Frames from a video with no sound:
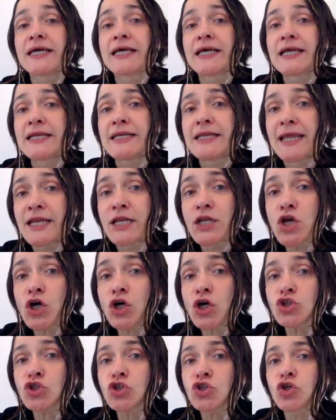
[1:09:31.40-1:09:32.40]
the
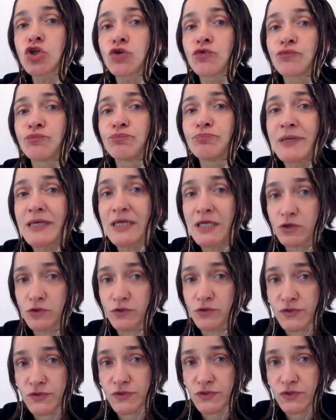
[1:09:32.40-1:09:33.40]
notion of
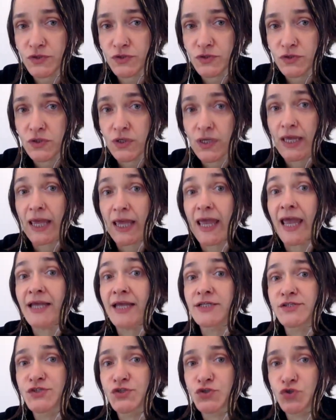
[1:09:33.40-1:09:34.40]
bios
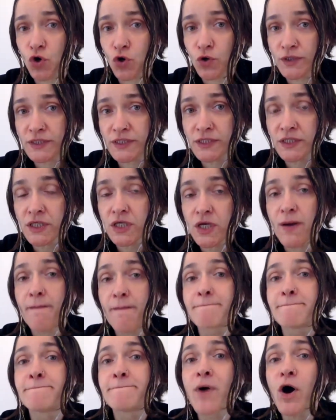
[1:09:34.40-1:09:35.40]
and zoe
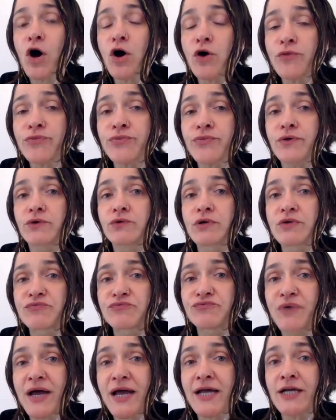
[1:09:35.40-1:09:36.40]
both
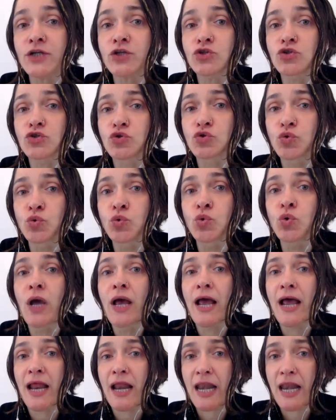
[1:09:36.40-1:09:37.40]
refer to
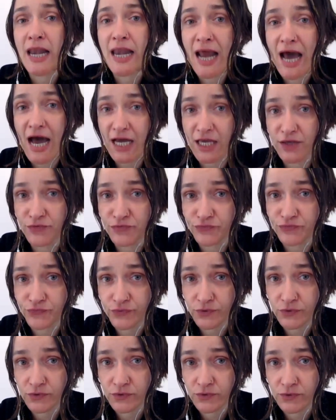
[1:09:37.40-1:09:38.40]
life,
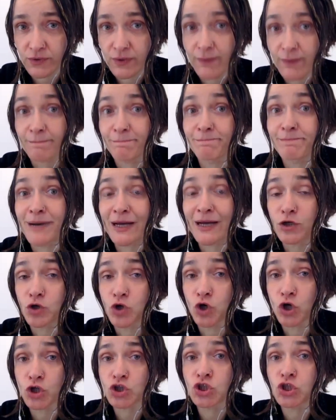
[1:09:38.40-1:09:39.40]

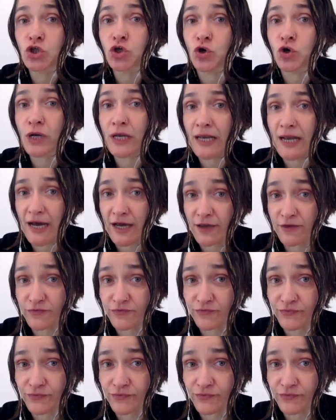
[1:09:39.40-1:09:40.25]
biological life.